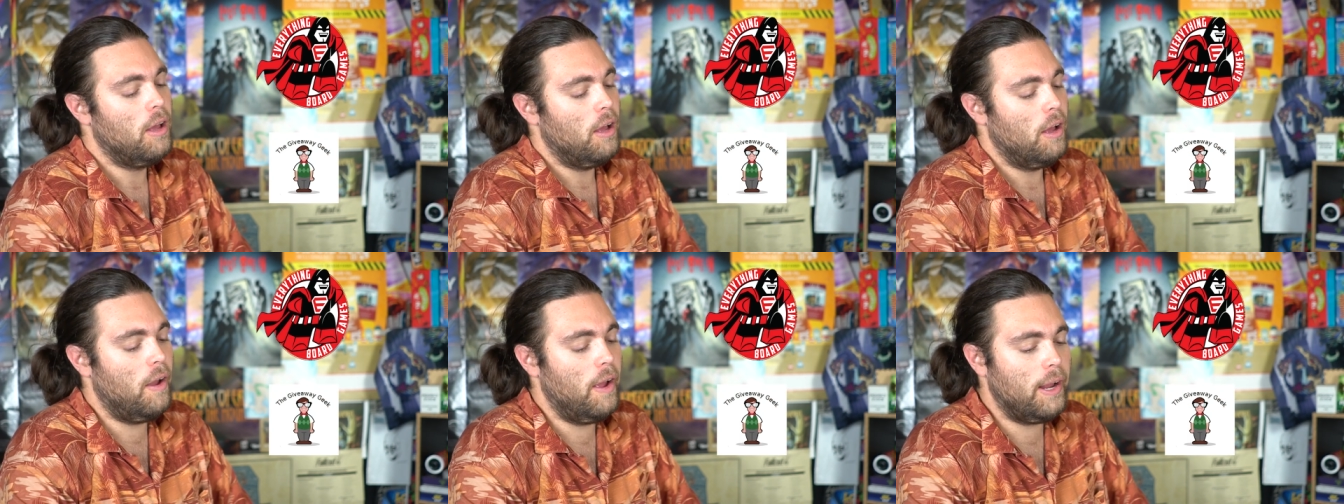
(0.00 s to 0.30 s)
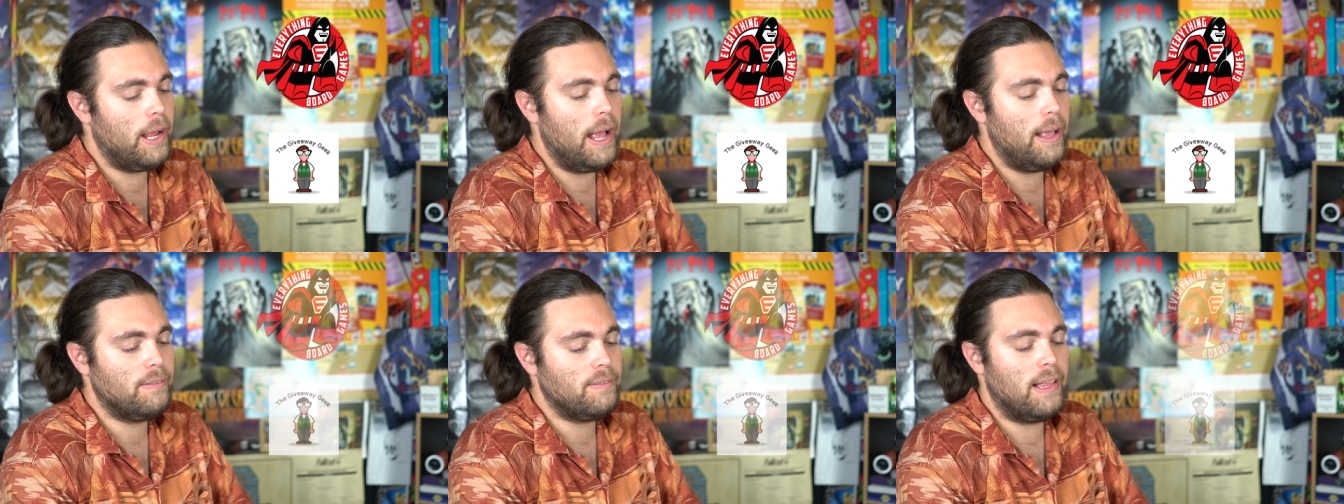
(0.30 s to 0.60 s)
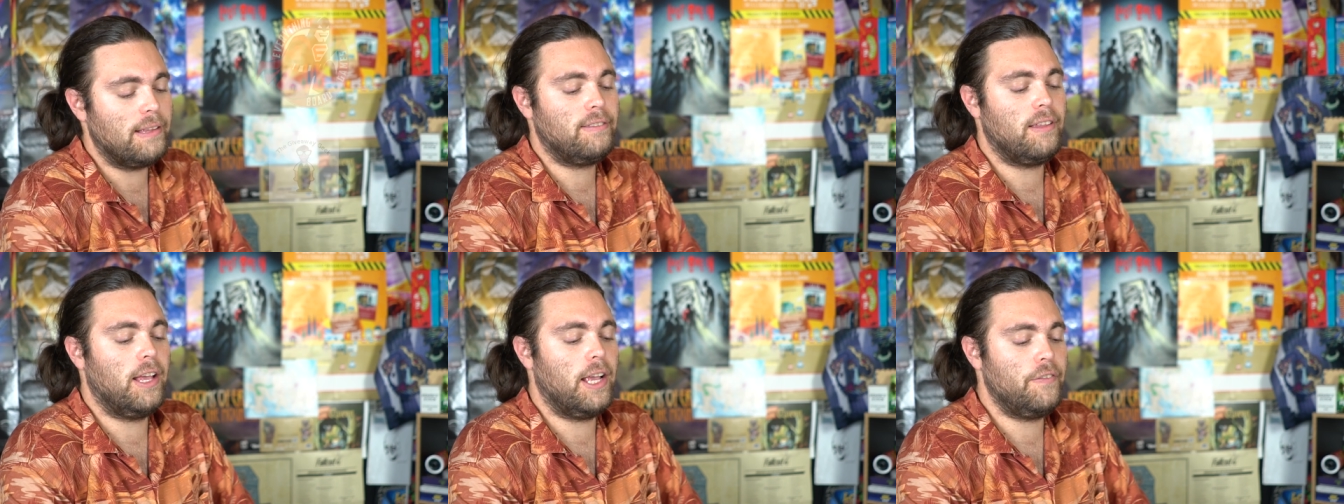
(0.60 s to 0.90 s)
All right, guys,
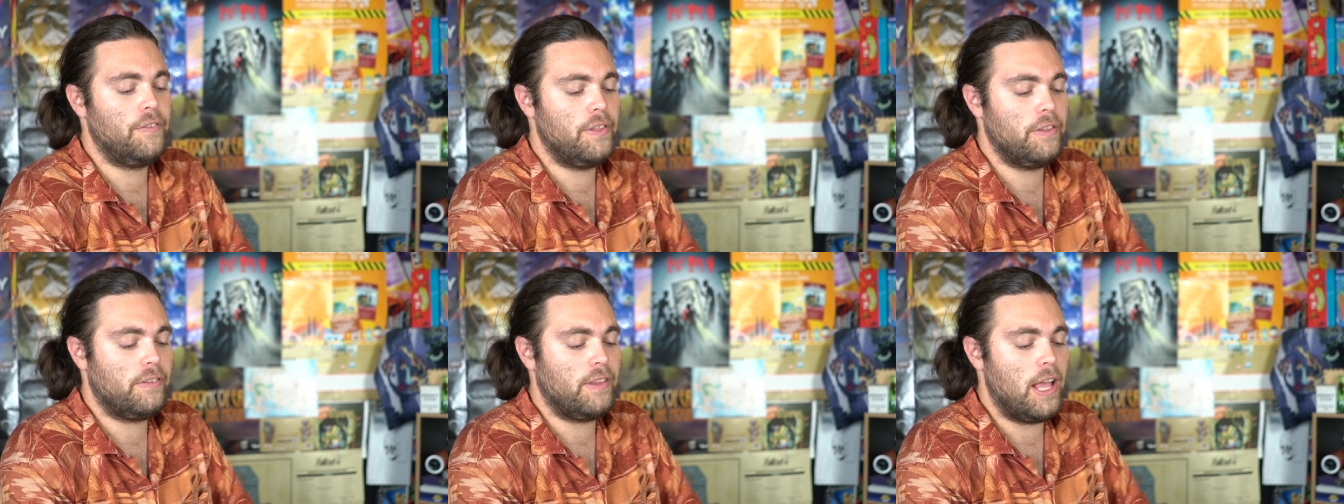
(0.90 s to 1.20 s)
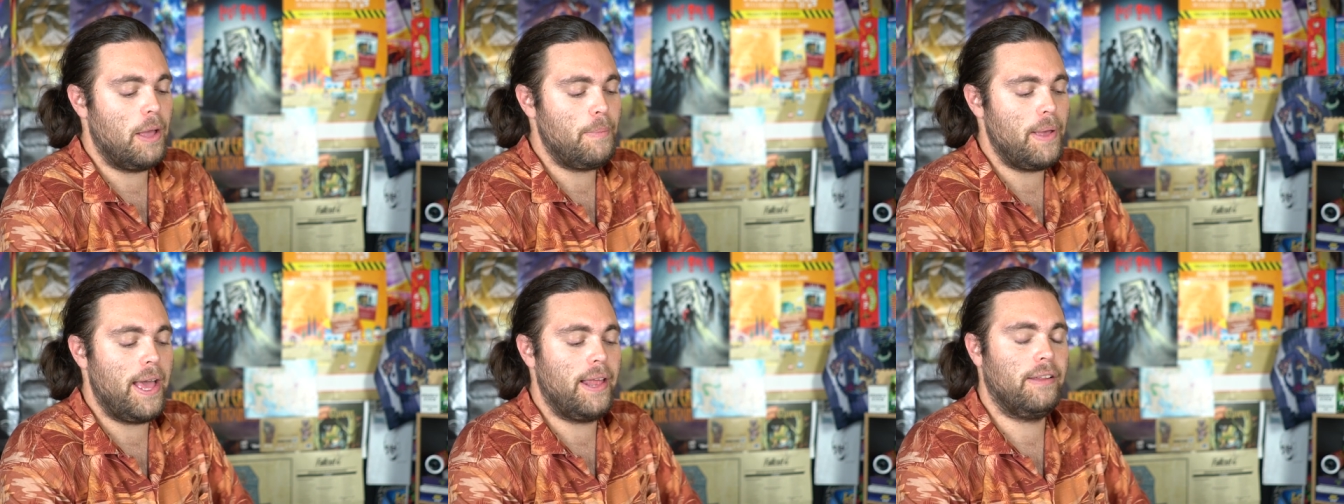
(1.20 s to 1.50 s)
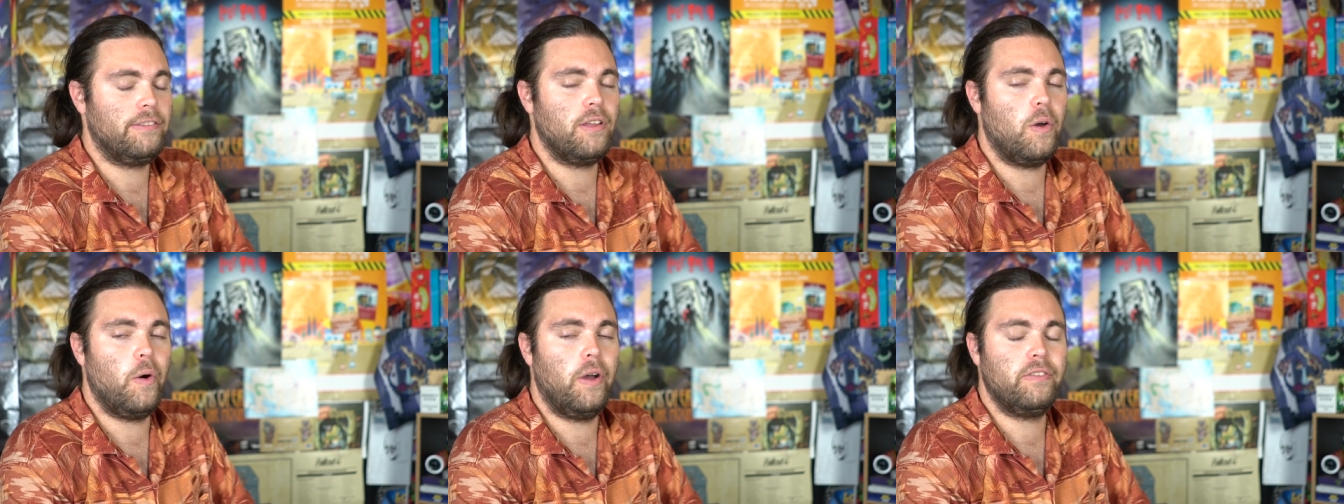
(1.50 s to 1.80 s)
that's all I have for this time, and
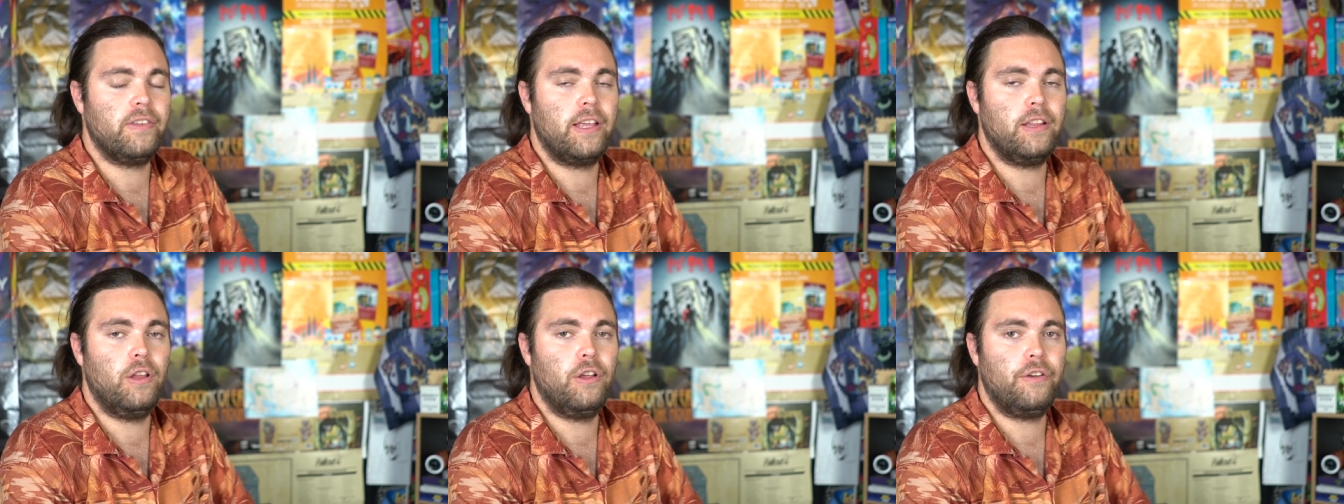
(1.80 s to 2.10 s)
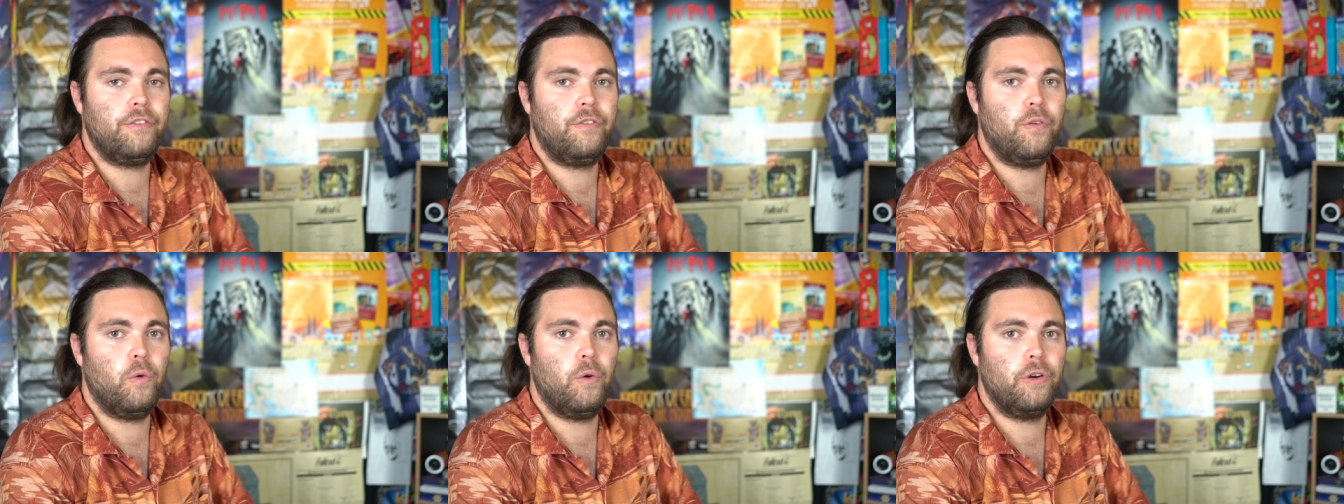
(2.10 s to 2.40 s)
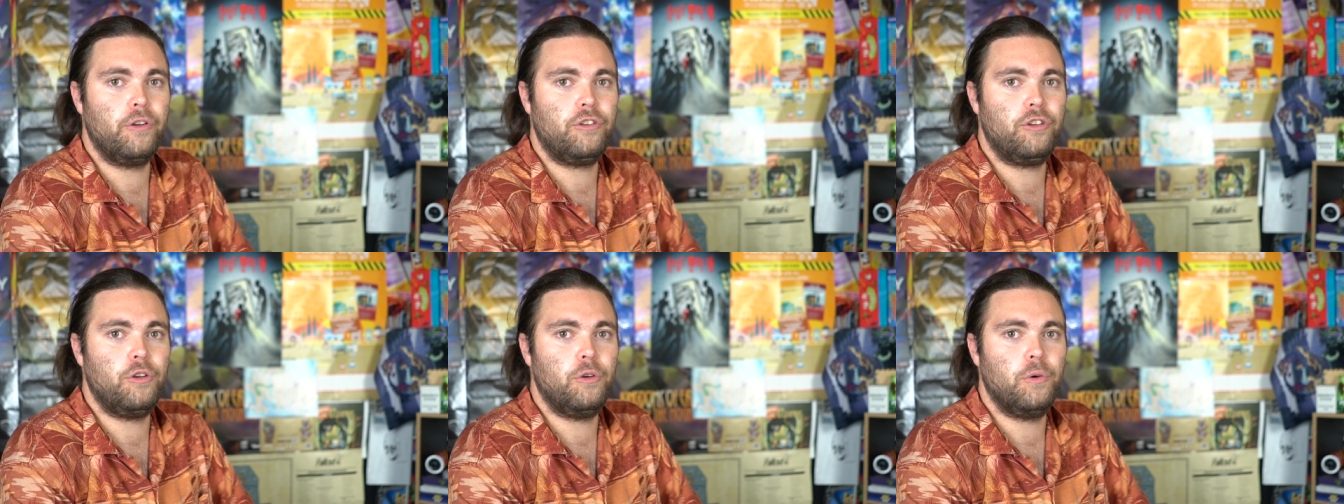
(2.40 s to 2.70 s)
as always, I look
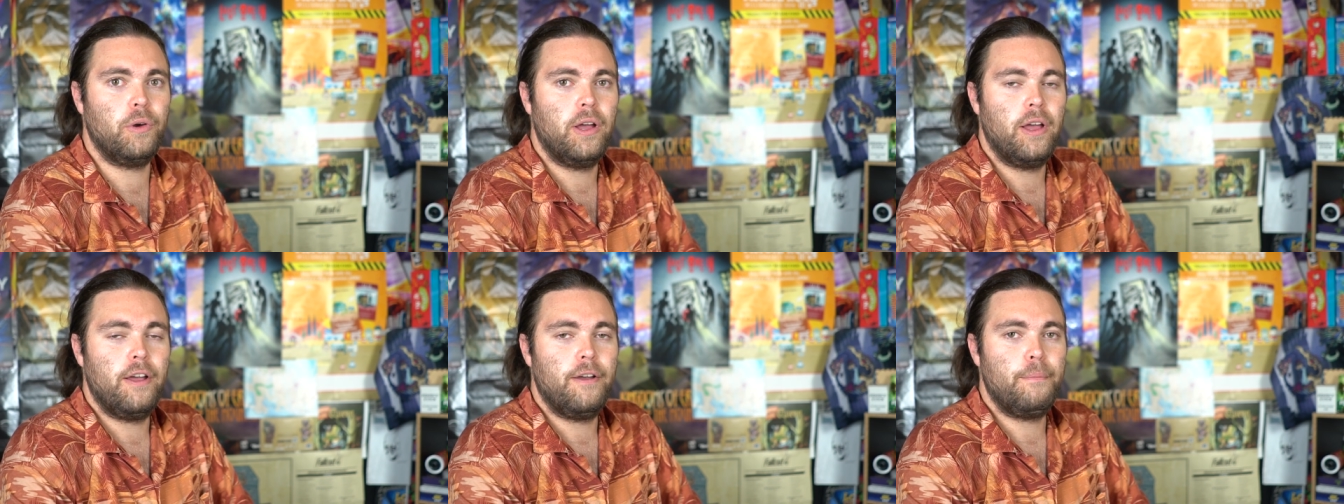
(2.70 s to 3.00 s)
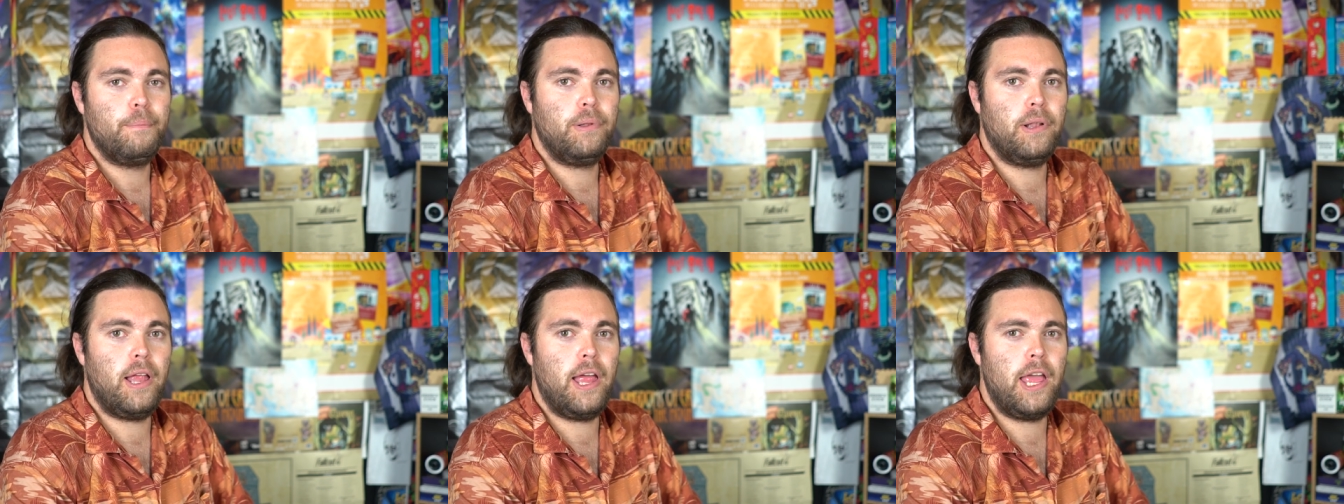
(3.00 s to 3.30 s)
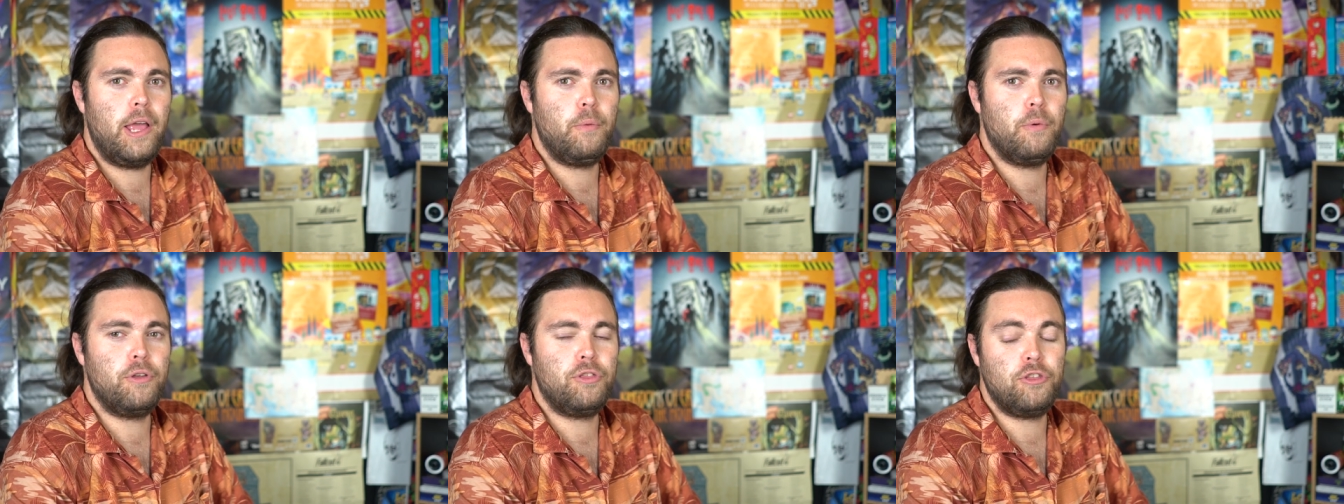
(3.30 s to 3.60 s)
forward to
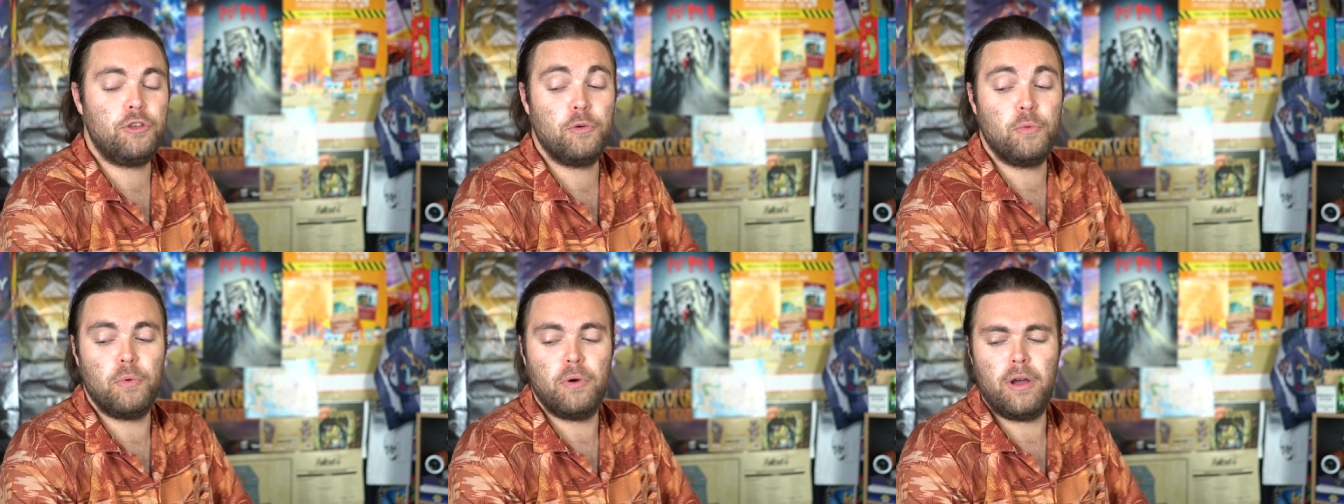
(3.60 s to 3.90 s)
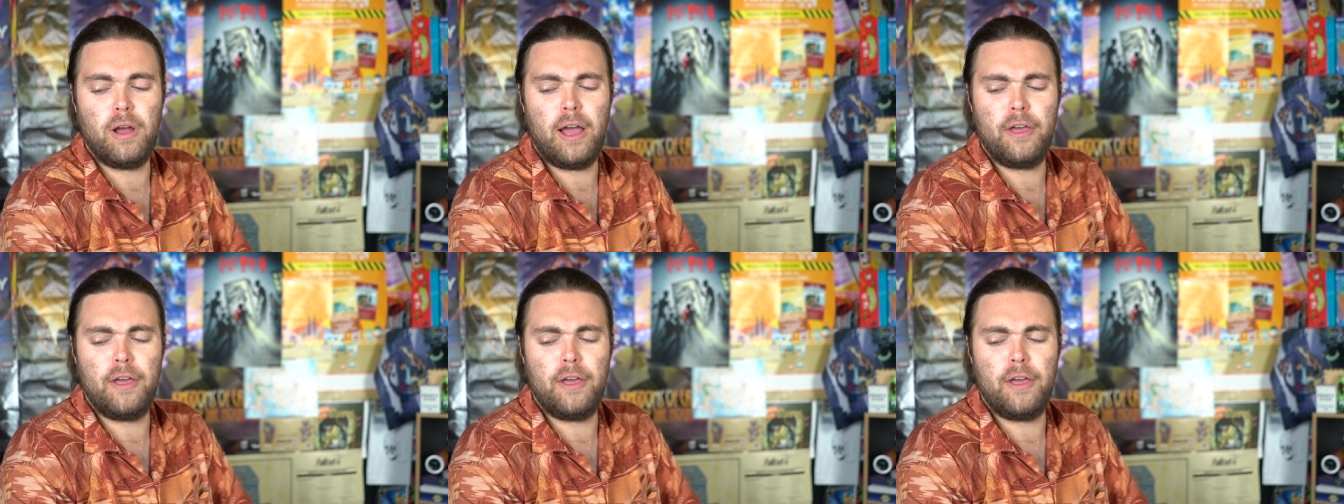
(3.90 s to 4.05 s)
playing with you,